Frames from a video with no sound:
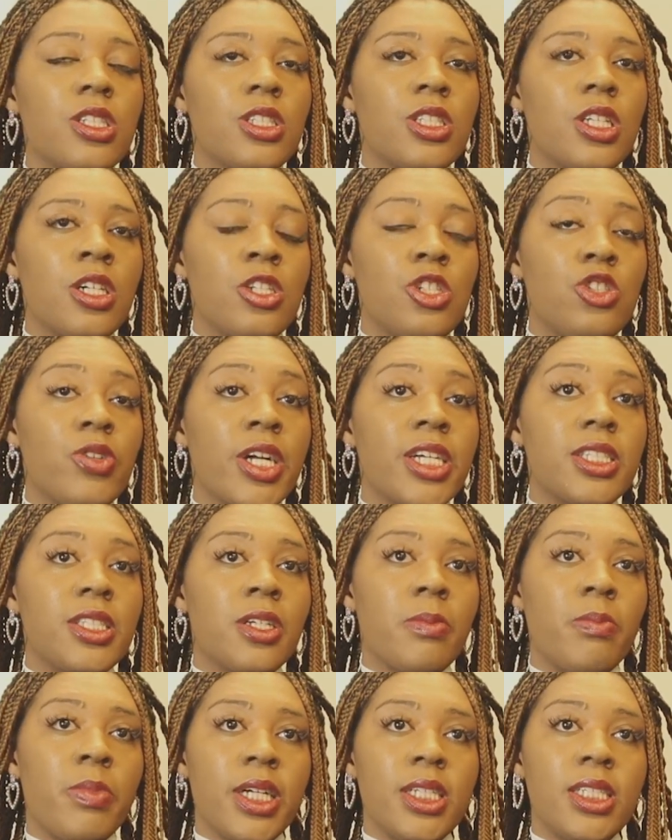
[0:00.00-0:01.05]
to address
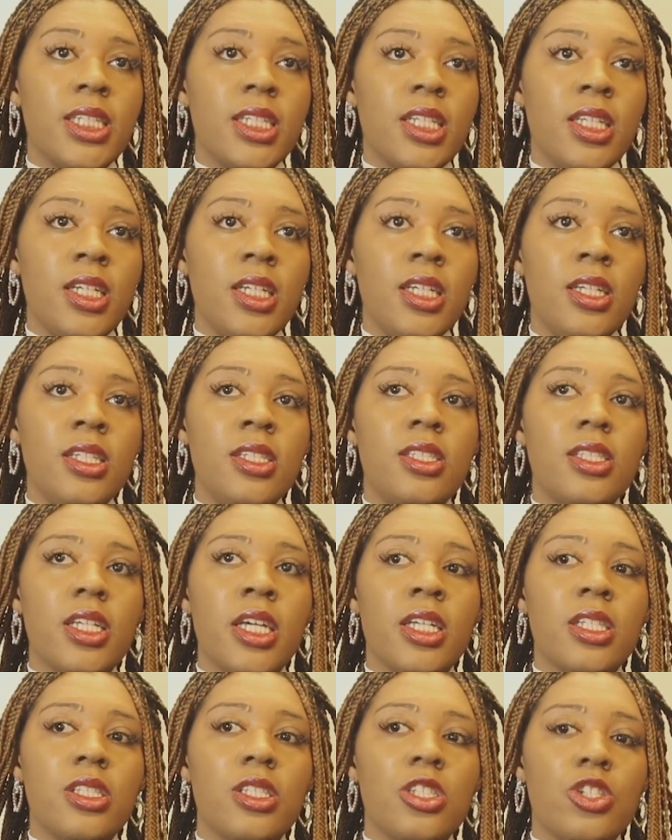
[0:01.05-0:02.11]
their basic needs
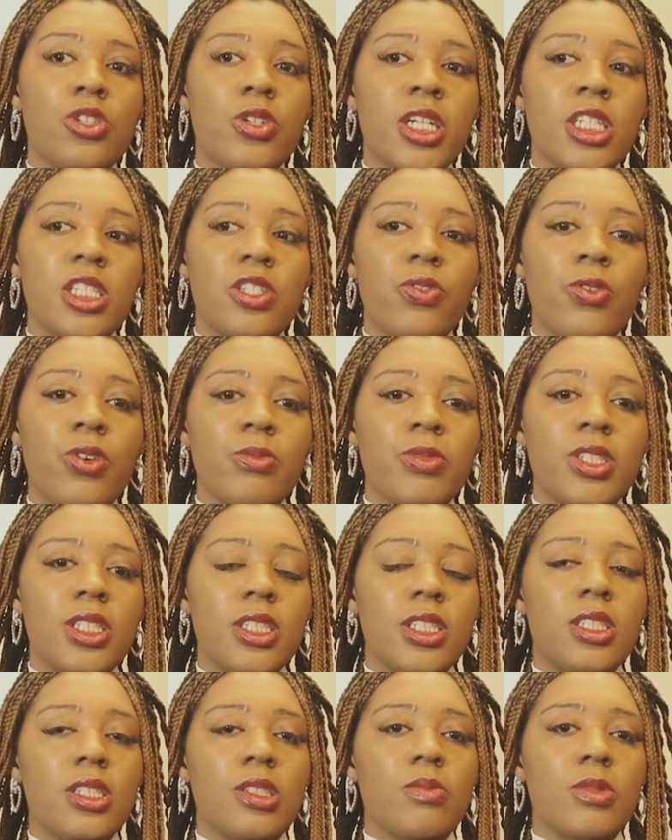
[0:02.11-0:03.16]
and to transform
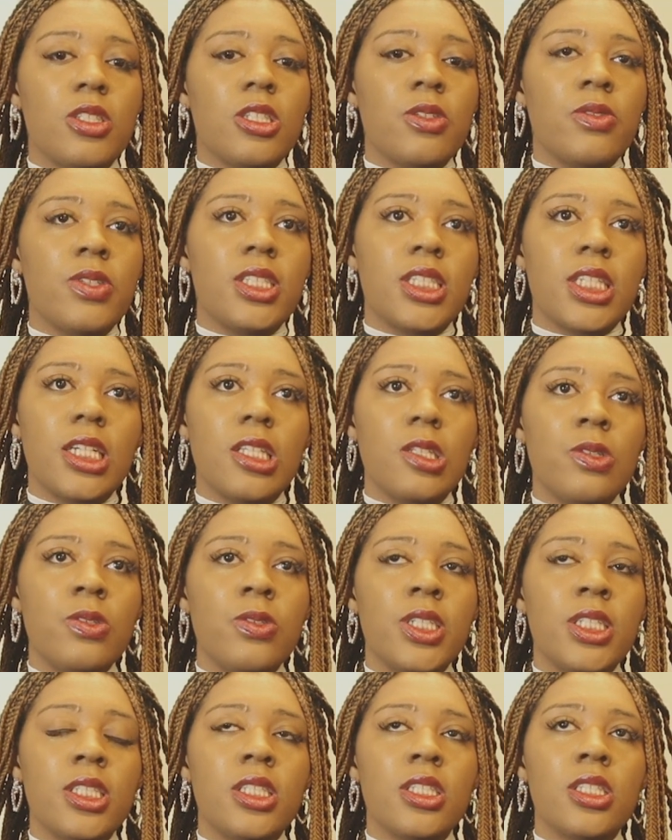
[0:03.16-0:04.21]
systems. So in St.
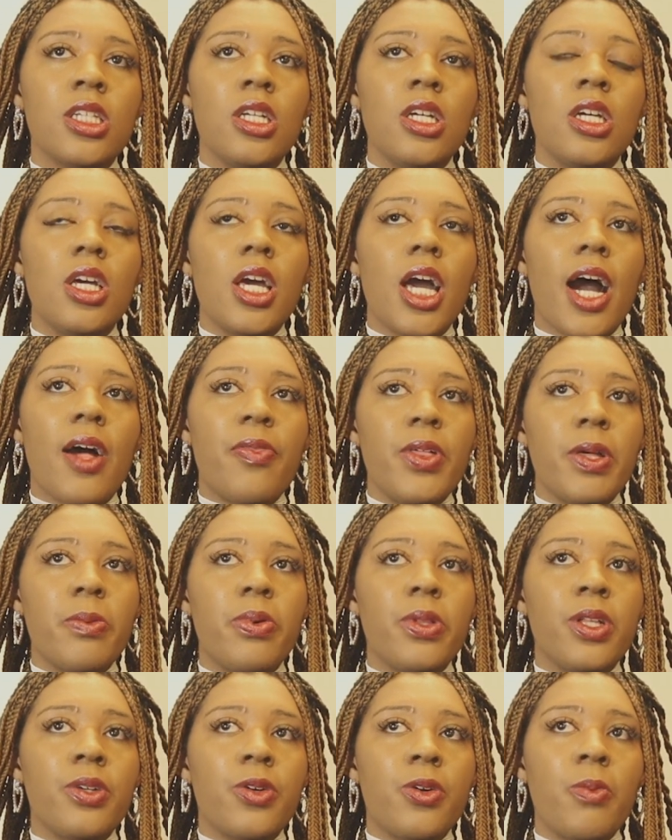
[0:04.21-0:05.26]
Louis, I think
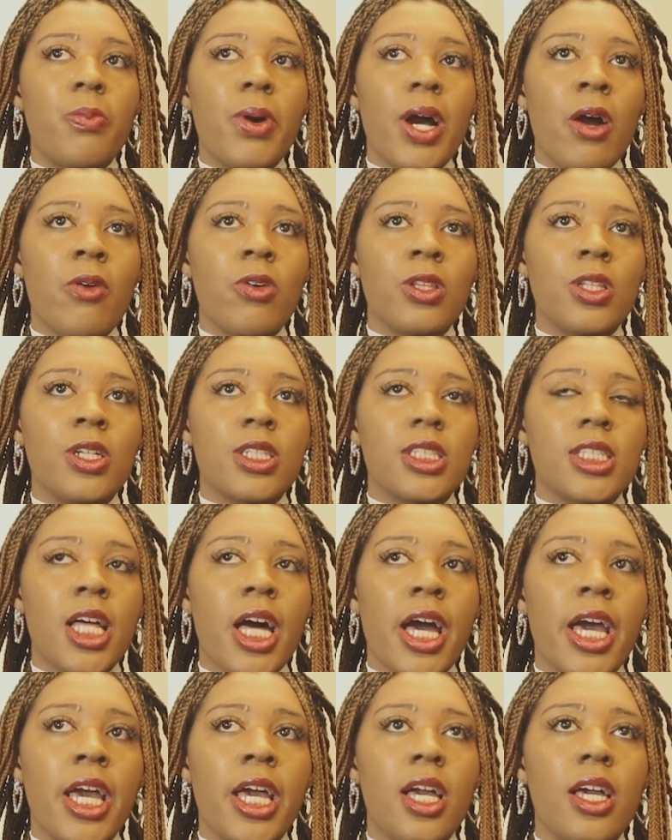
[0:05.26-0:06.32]
political power looks
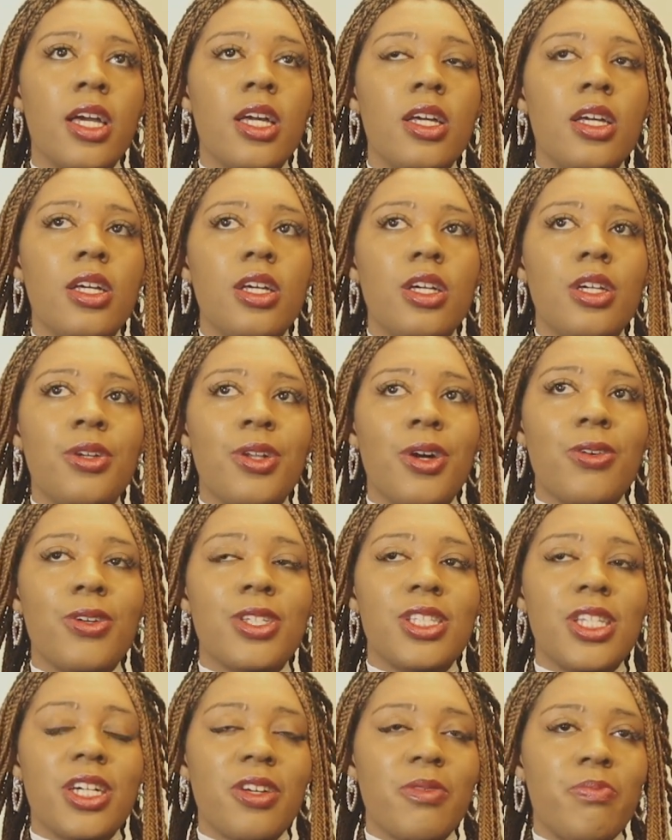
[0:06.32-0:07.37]
like,
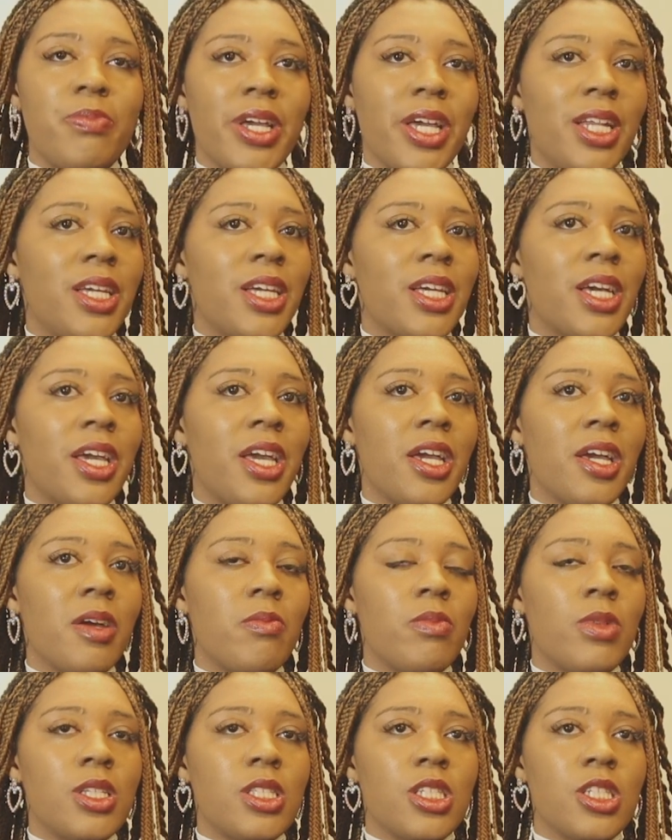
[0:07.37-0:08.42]
instead of banning
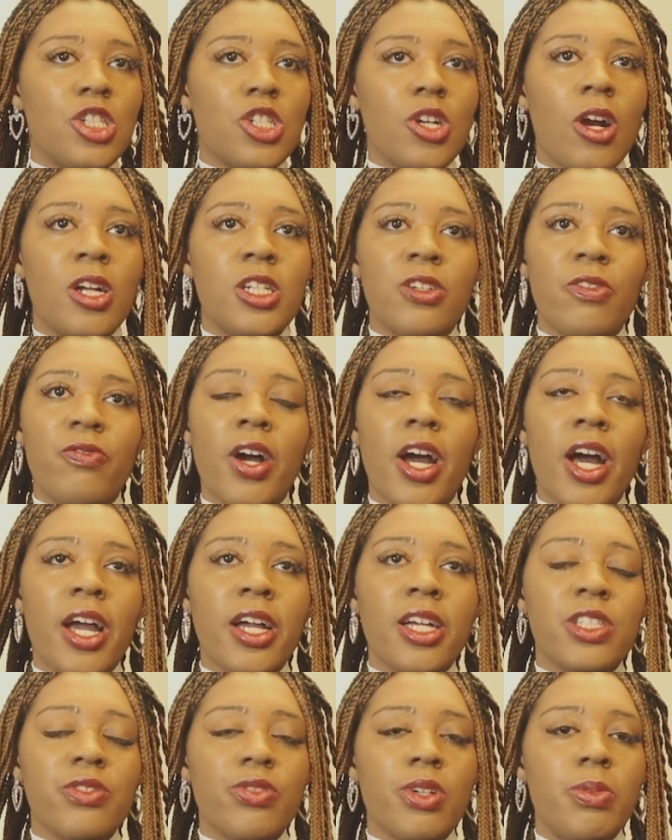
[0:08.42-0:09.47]
encampments and charging
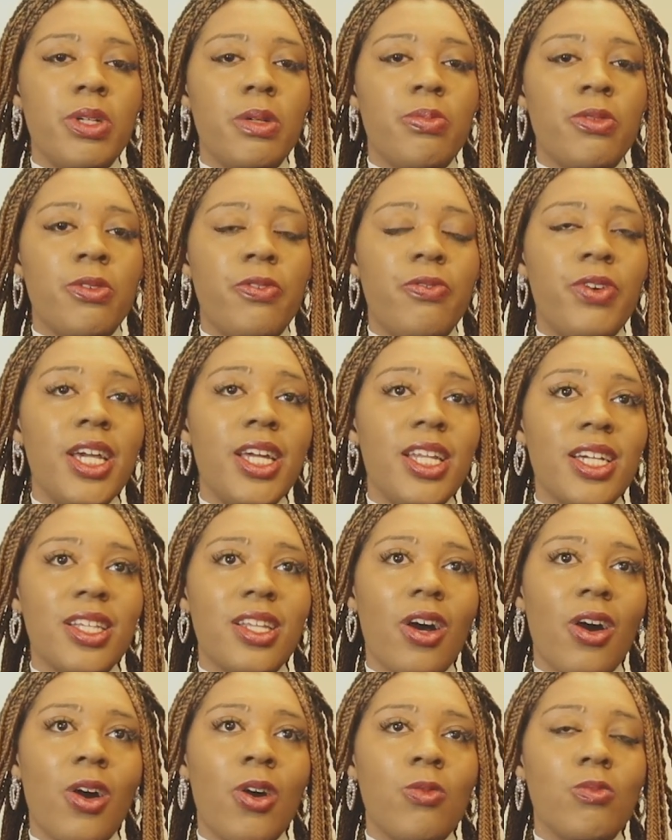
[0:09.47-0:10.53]
fines for people feeding
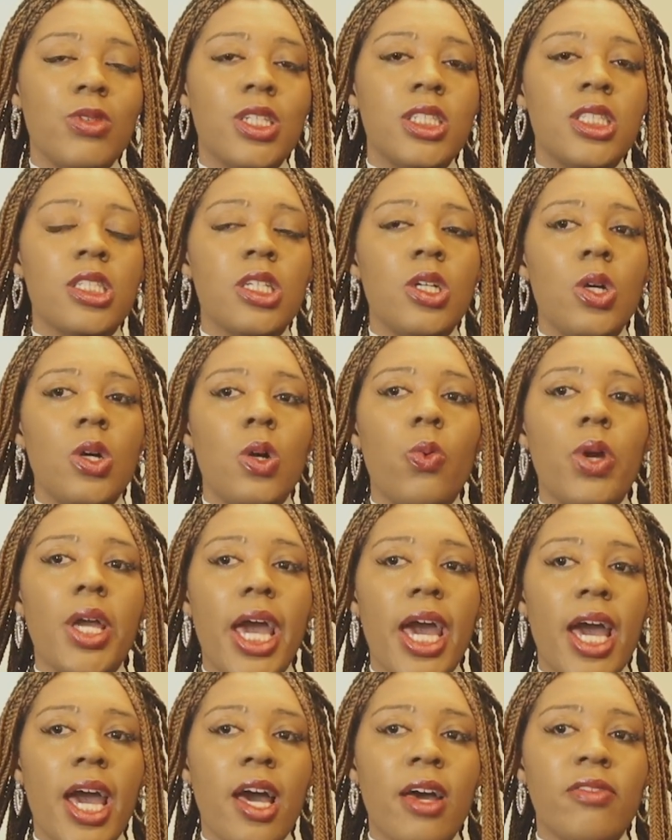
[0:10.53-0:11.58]
the homeless, we
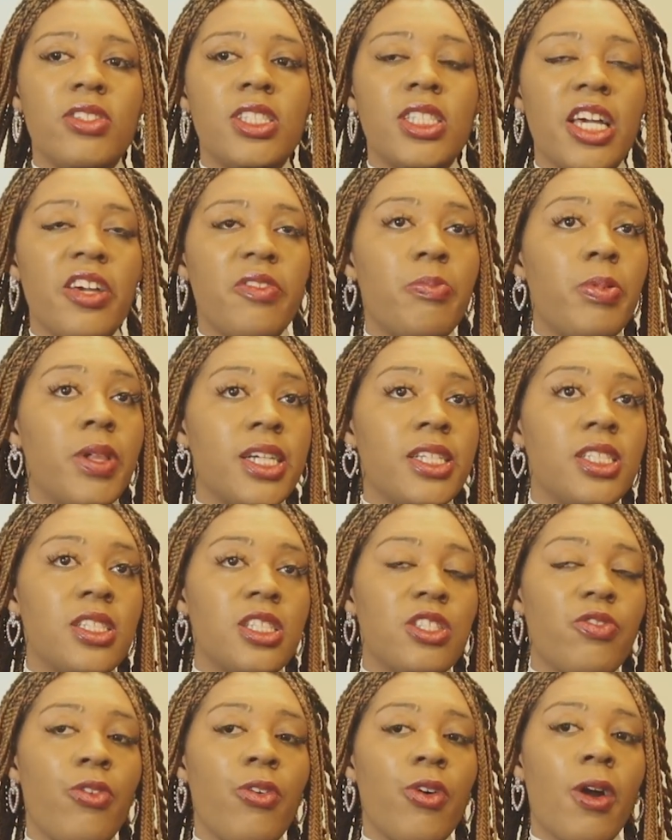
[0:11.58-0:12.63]
have safe
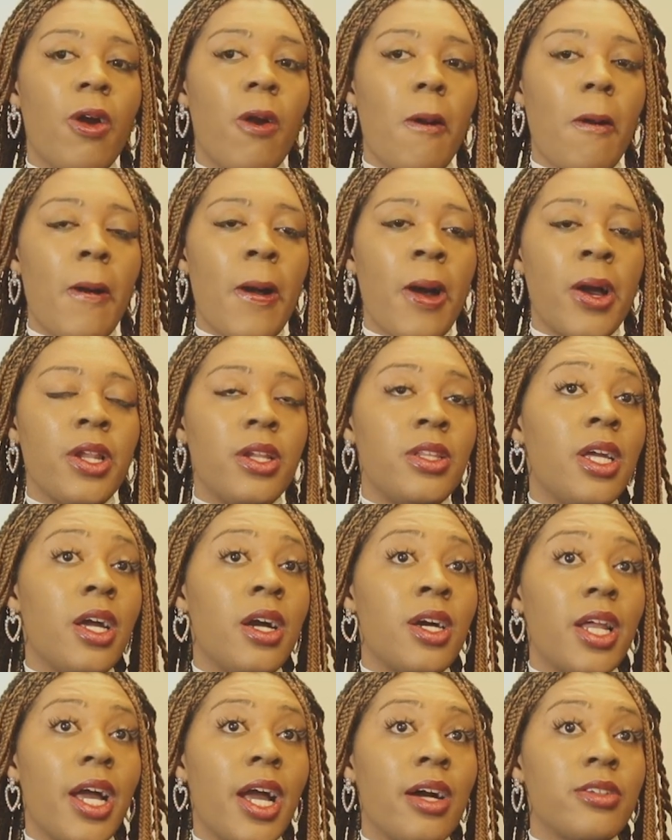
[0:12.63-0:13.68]
places for the
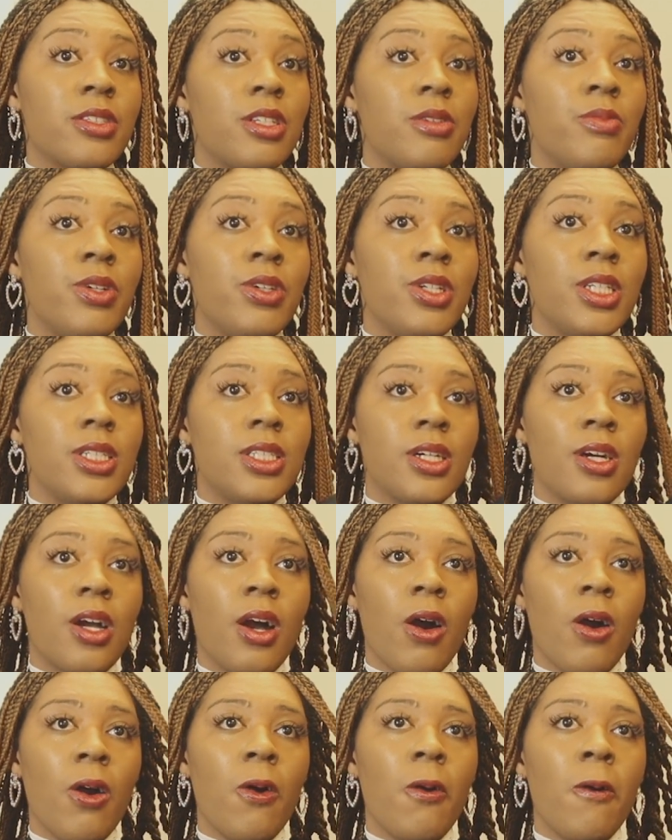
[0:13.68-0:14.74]
unhoused community to
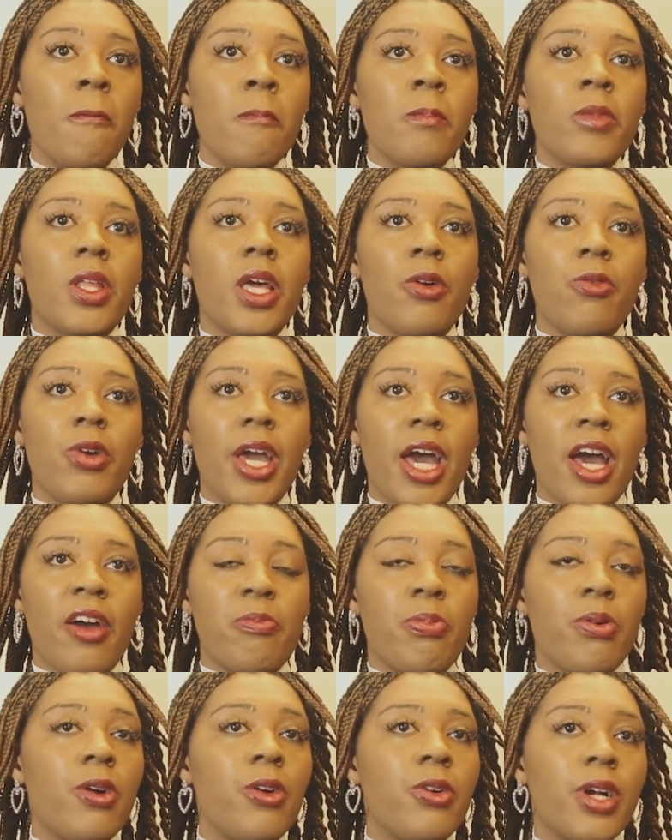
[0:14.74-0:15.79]
go, and we
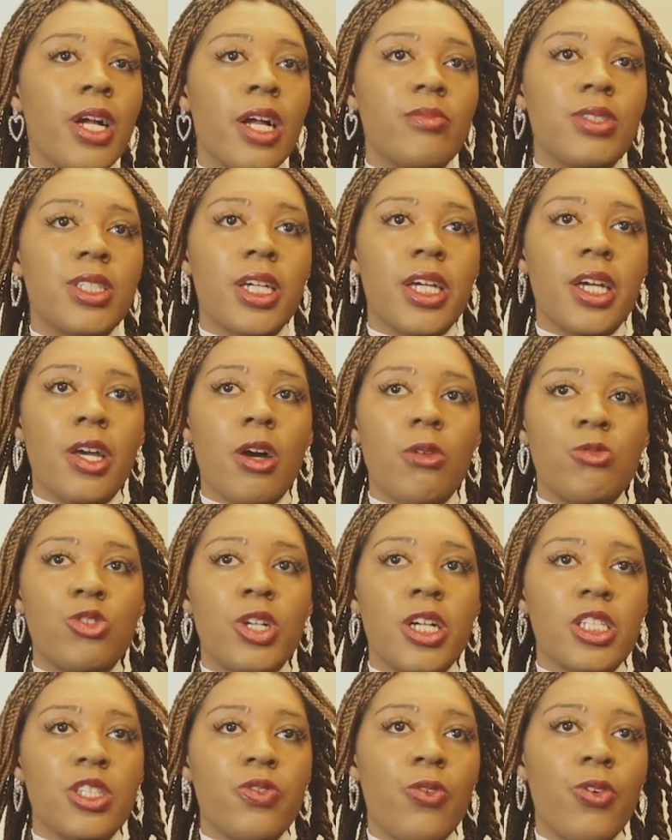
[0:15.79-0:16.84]
have programs that can help
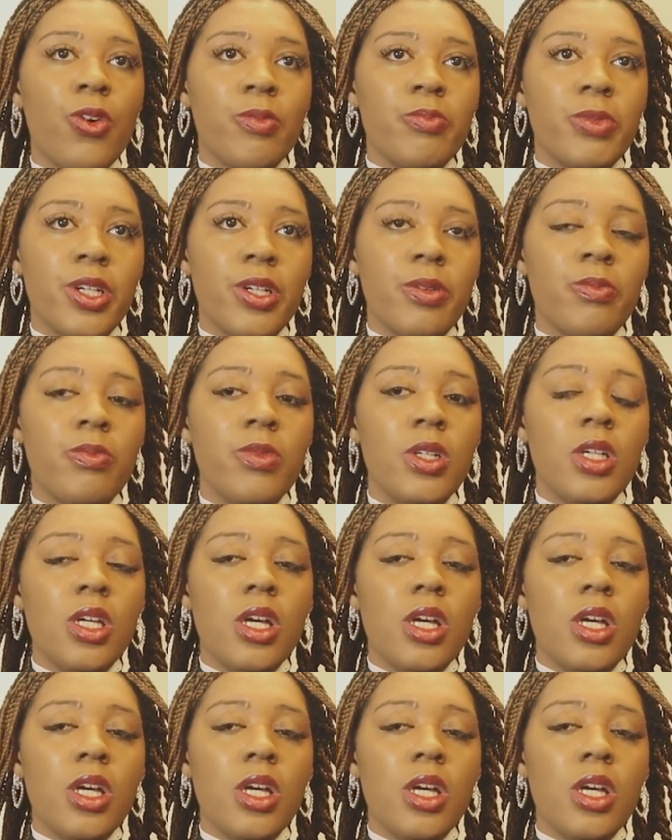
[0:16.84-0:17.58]
transform them.